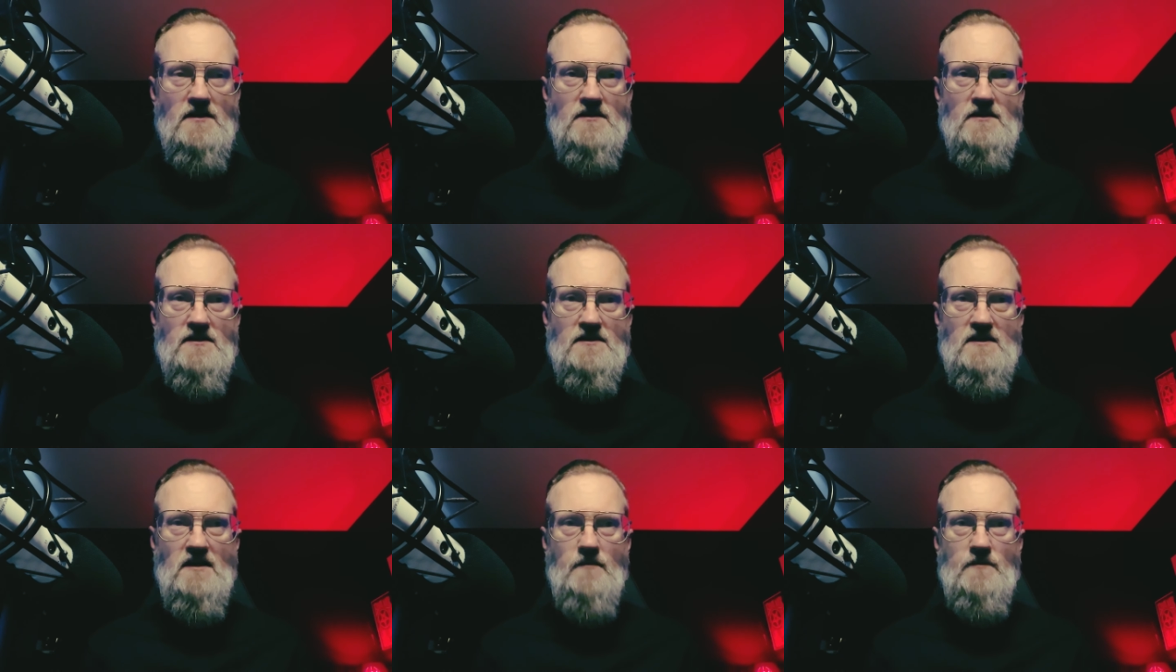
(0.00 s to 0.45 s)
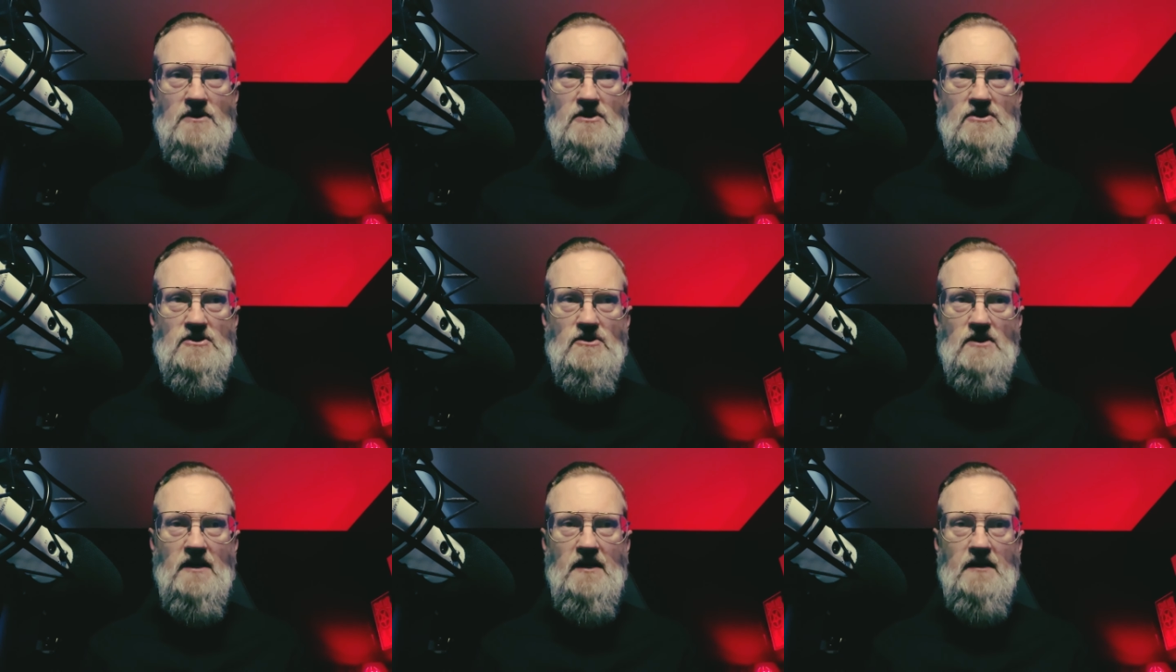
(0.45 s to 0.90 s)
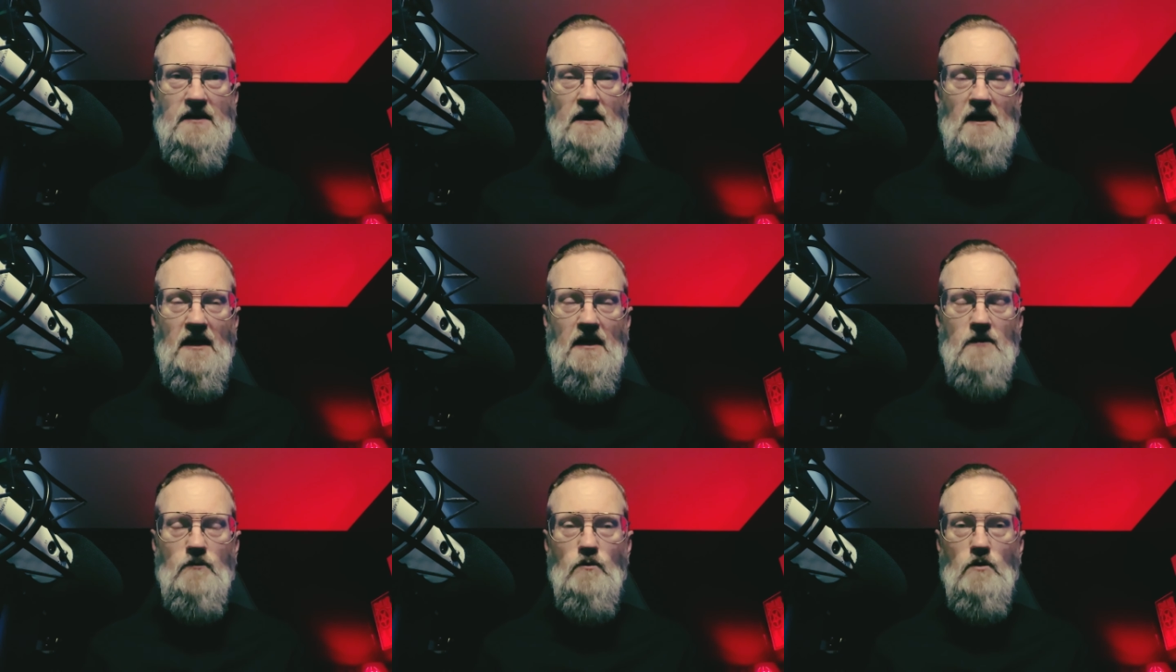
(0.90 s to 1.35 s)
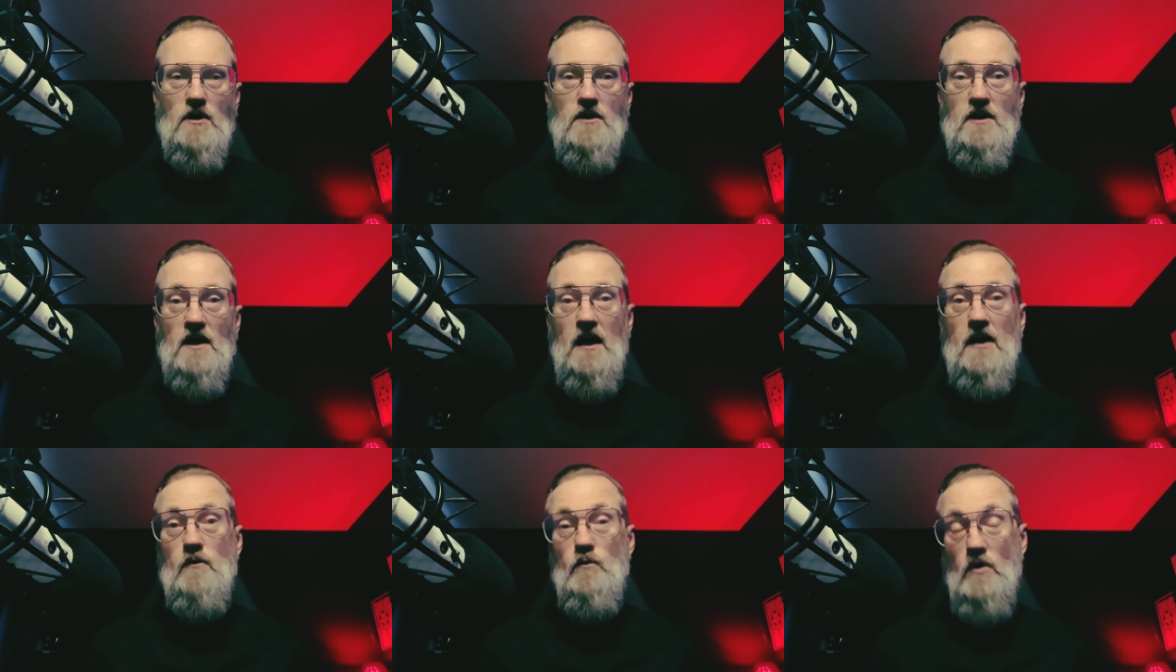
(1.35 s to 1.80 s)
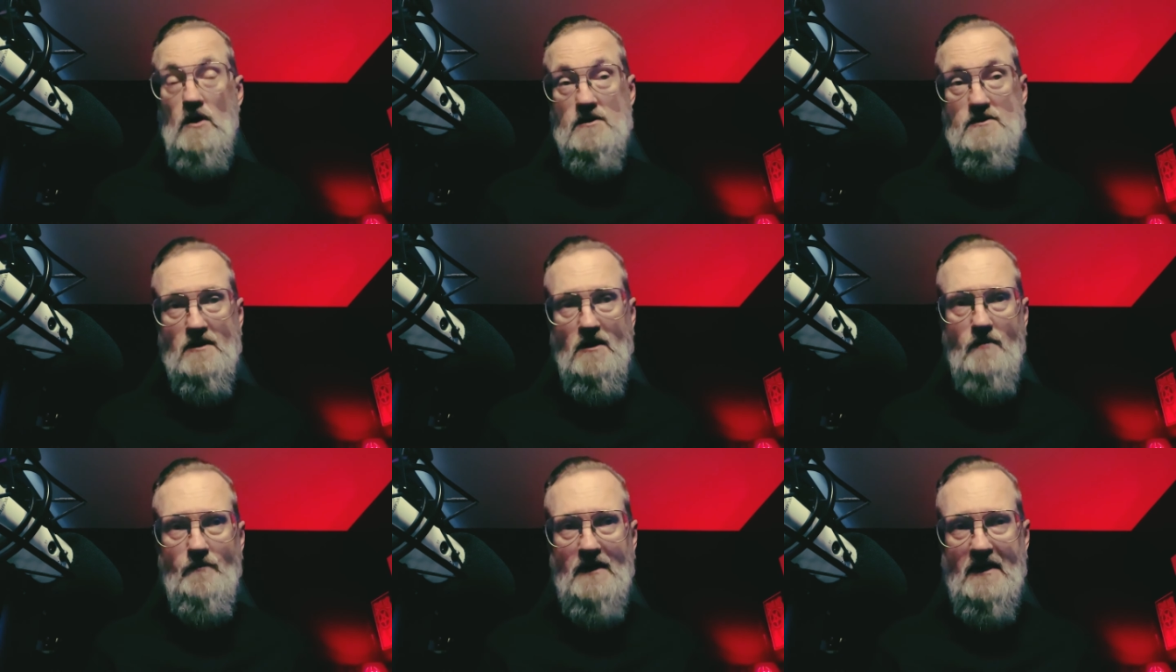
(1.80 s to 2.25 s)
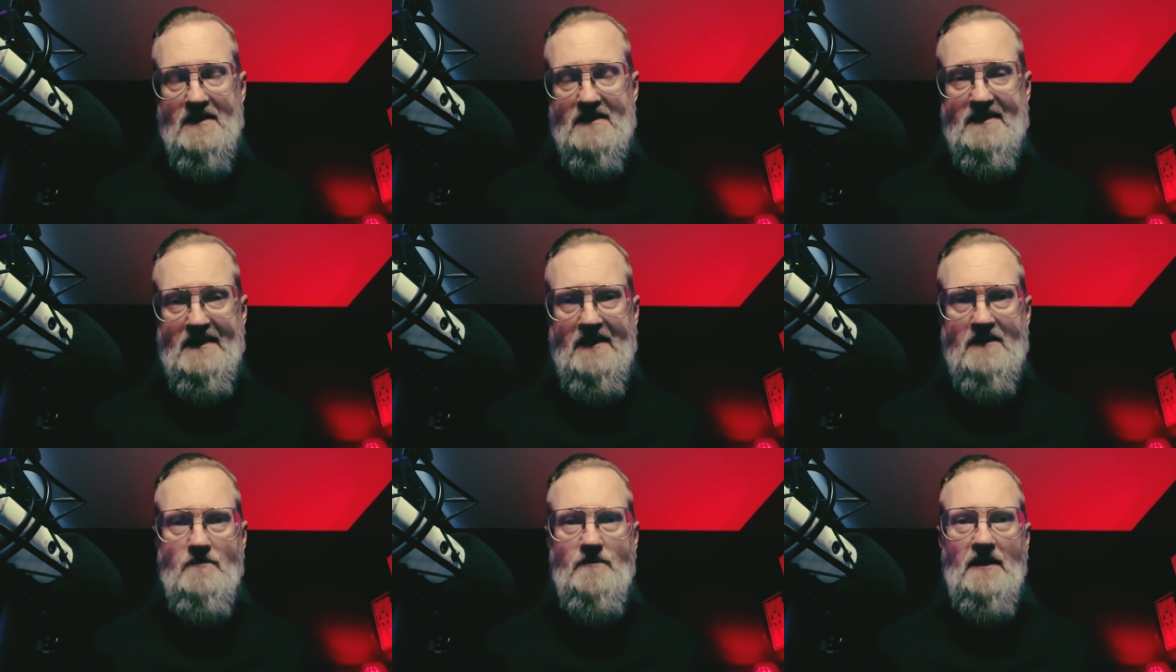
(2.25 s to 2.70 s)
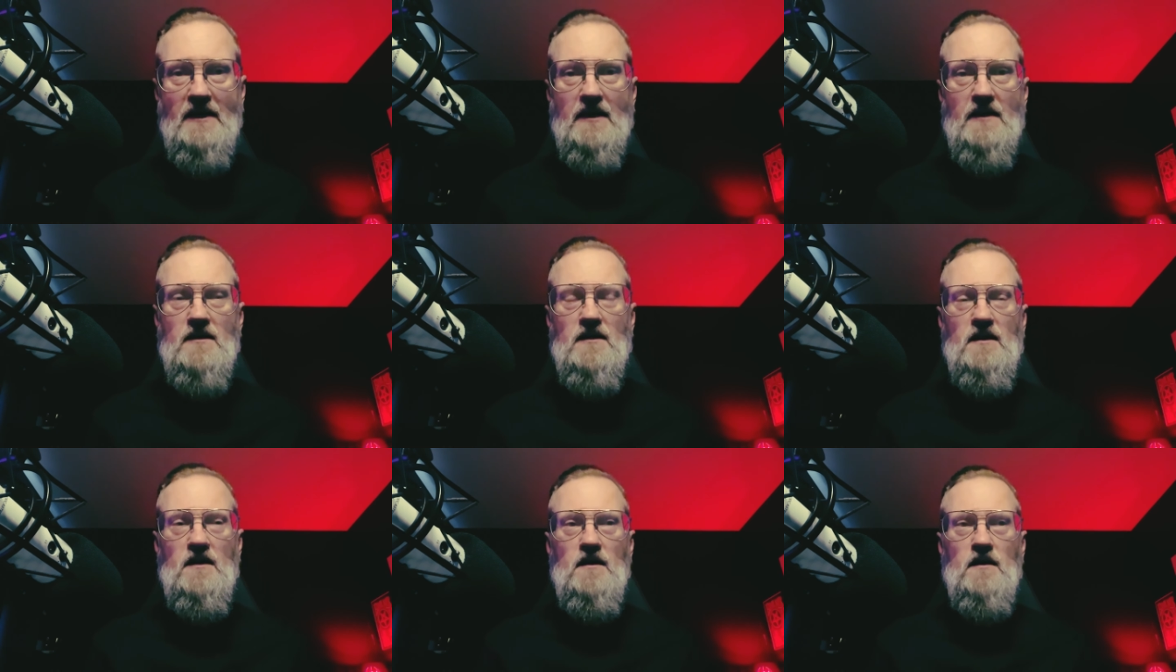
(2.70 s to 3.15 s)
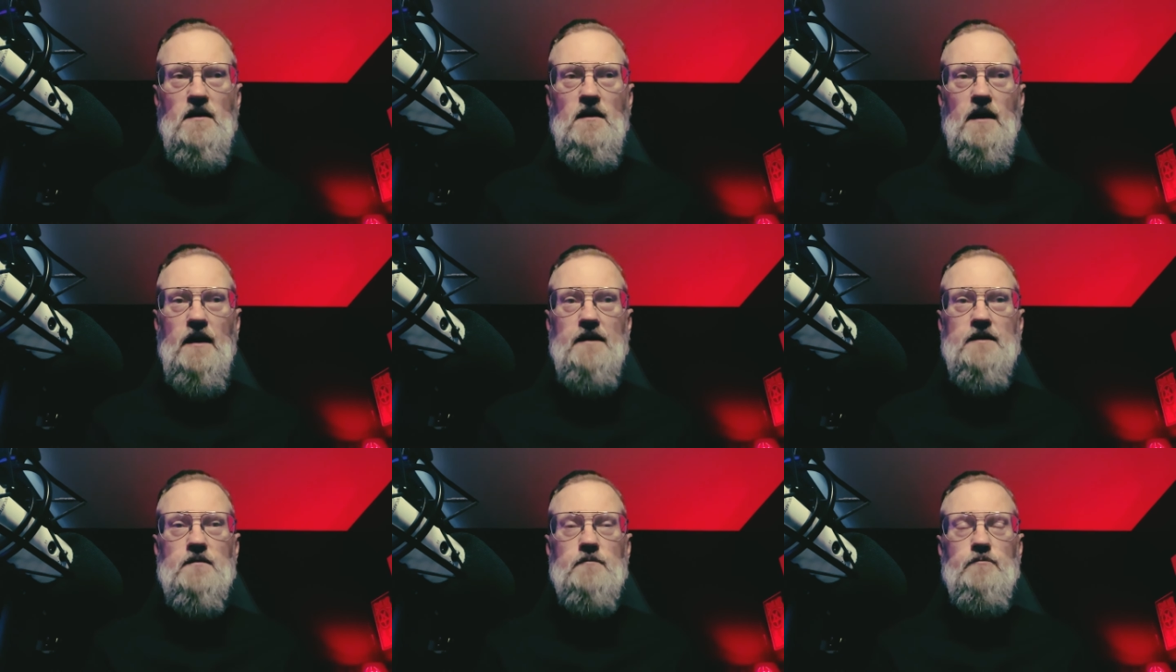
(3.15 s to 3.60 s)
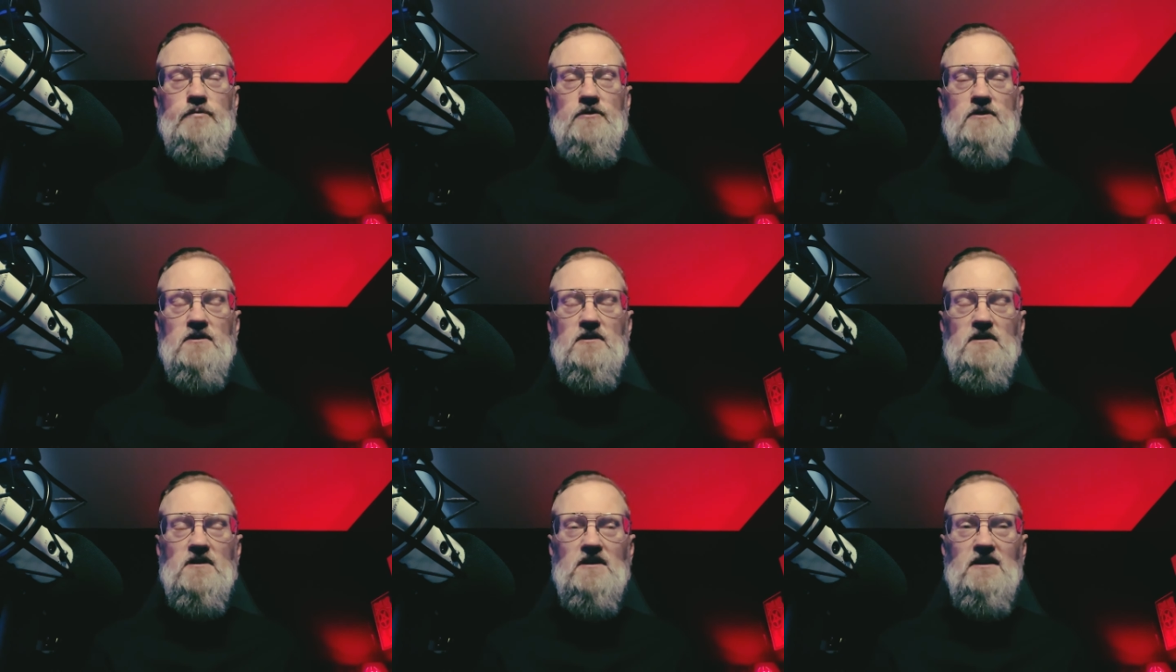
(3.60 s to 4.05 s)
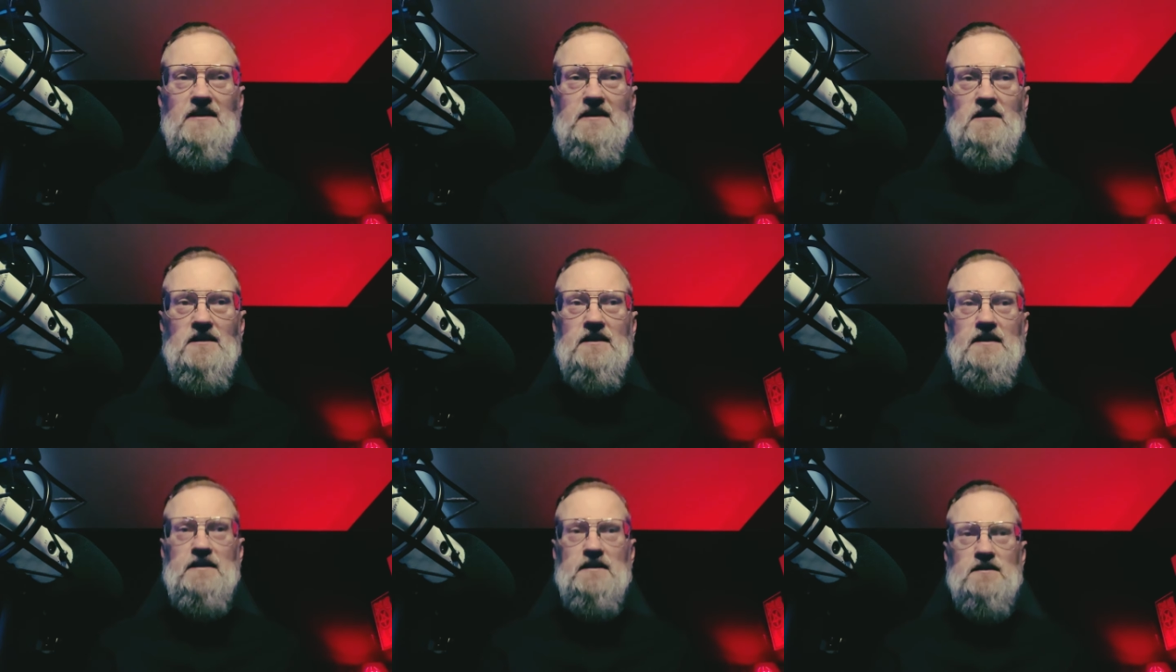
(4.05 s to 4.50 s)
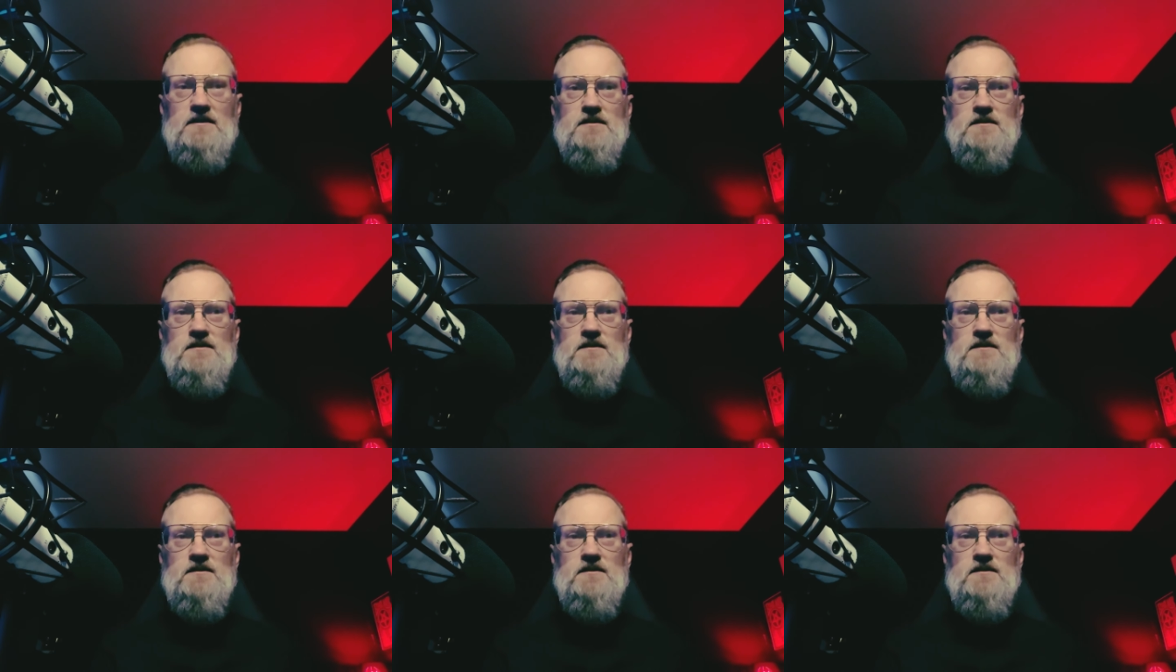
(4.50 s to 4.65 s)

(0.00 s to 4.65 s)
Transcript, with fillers: to set me straight, I, wa- I was on my deathbed. I completely